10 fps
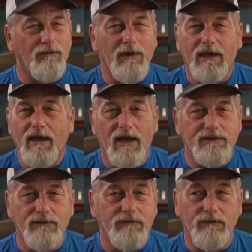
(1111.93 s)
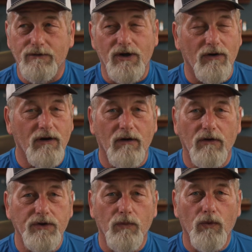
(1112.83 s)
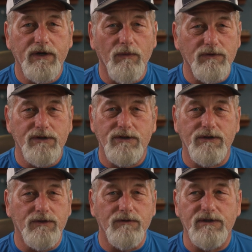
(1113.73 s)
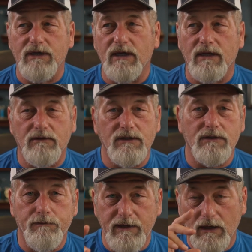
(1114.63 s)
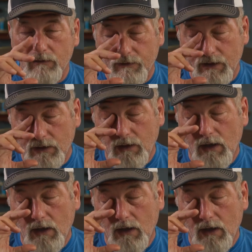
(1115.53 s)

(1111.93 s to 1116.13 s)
I'm like, guys, you, you're current on your warranty. Why don't you just use Sync and just be done with it?